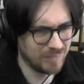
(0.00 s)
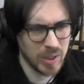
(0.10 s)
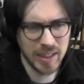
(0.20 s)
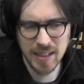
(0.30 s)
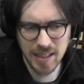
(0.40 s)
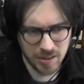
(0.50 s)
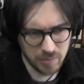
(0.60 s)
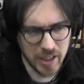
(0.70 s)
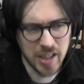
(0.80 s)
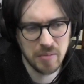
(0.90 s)
Really nice
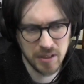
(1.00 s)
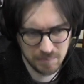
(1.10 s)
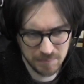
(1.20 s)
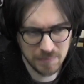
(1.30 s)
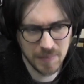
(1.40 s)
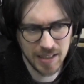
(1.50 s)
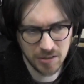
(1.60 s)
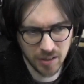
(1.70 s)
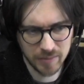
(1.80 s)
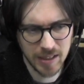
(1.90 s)
arrangement. Hats
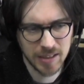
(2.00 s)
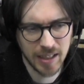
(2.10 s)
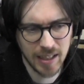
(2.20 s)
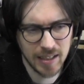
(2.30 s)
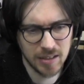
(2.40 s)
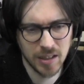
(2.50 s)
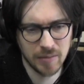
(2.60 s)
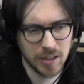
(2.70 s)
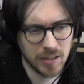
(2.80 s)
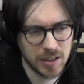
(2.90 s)
off to this guy,
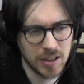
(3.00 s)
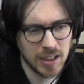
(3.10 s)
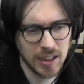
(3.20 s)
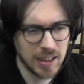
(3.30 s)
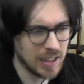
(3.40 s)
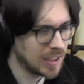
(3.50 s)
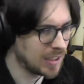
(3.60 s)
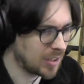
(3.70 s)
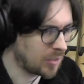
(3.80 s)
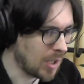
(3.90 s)
whoever you
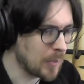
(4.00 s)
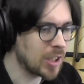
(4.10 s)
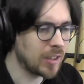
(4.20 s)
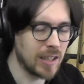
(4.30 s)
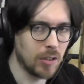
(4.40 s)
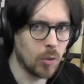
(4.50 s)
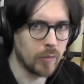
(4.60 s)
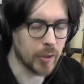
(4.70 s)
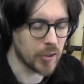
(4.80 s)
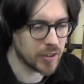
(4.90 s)
are. Criminally low
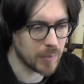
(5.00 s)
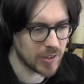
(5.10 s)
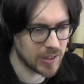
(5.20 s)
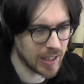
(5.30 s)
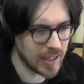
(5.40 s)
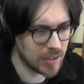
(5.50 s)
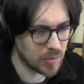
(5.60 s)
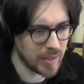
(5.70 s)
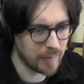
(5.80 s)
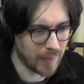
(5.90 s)
views, I must say. There's
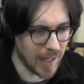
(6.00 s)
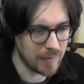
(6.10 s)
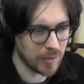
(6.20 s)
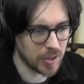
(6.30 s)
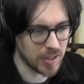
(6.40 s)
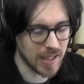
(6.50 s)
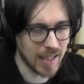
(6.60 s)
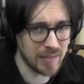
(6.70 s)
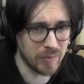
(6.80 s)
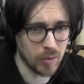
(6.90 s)
only
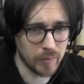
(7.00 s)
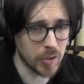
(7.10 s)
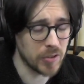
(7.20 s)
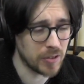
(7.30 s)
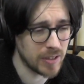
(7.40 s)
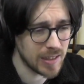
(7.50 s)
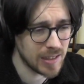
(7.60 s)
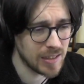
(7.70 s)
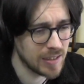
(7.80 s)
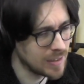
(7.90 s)
594 views on
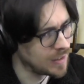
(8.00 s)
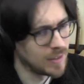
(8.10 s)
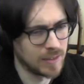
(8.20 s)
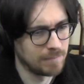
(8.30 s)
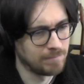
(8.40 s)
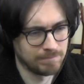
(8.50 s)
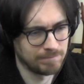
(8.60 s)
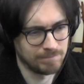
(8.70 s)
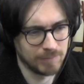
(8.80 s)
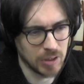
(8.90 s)
this.
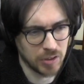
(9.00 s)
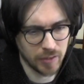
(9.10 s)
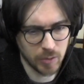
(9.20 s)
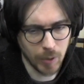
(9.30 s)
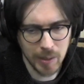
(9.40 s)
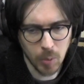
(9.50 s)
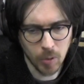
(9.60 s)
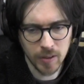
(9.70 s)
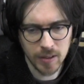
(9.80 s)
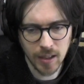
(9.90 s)
Deserves way
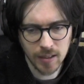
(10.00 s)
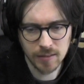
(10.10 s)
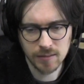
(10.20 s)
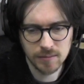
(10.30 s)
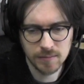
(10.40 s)
more than that.